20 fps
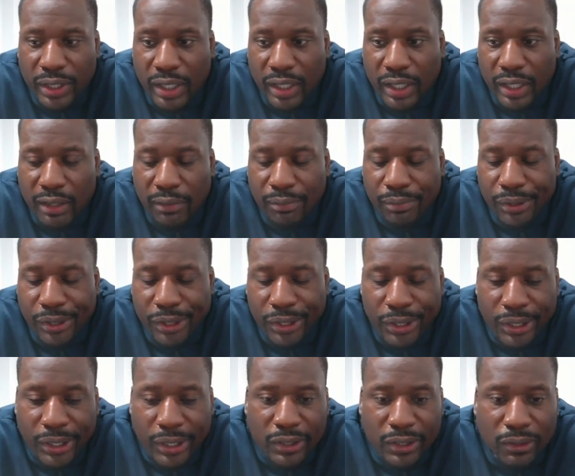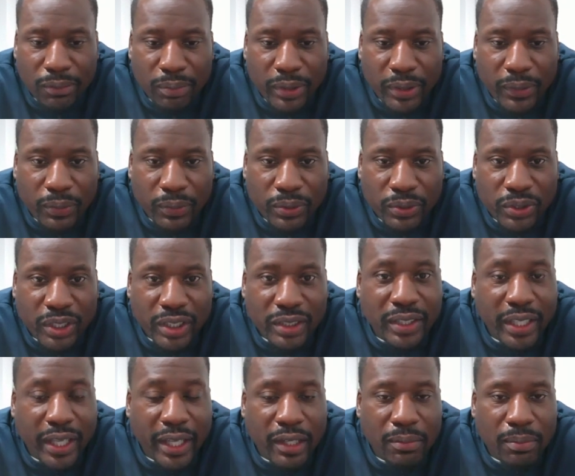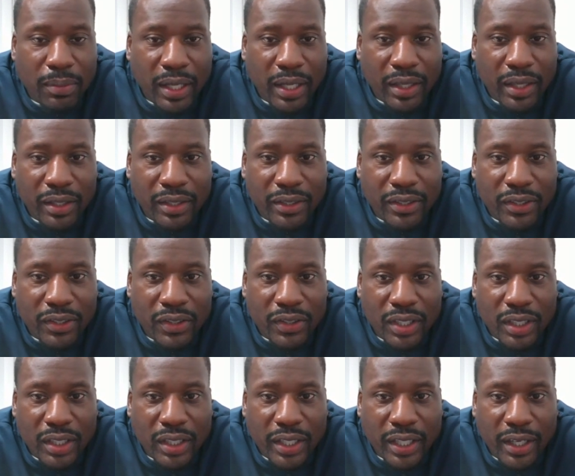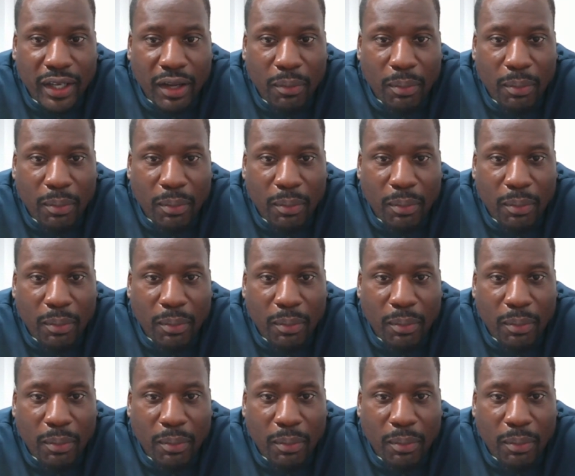a little bit was dictated by the